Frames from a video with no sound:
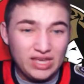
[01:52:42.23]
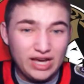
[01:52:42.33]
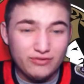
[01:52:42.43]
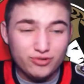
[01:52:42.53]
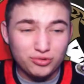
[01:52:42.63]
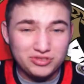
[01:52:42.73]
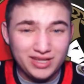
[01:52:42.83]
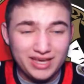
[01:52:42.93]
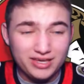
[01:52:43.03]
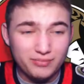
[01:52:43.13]
I've grown to
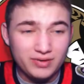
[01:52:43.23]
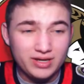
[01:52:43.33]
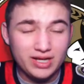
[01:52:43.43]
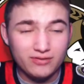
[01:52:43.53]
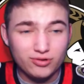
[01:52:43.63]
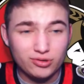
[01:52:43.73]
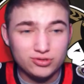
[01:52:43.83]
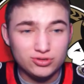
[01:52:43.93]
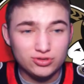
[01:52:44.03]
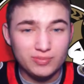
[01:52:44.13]
like him, and I've grown to
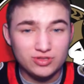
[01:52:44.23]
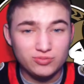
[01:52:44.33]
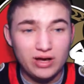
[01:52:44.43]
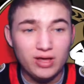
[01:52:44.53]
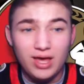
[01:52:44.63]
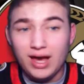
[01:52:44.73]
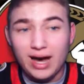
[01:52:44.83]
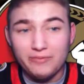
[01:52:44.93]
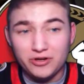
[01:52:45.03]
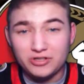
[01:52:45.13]
enjoy him as well.
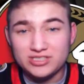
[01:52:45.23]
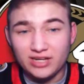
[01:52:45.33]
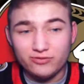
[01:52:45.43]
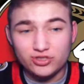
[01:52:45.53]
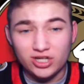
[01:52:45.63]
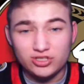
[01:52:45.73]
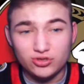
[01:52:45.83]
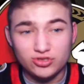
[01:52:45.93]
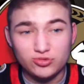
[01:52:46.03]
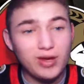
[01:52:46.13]
I'm very excited for Josh
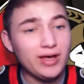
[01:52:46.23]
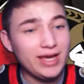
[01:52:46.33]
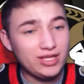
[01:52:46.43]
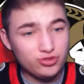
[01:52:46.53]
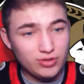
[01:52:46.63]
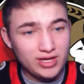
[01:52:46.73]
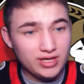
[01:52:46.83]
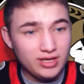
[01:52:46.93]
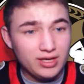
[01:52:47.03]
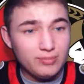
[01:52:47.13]
Norris as well, and Drake
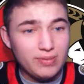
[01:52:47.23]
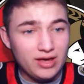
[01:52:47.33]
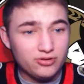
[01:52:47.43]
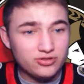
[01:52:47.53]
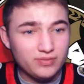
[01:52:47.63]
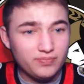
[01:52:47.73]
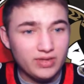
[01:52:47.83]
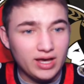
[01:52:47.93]
Batherson.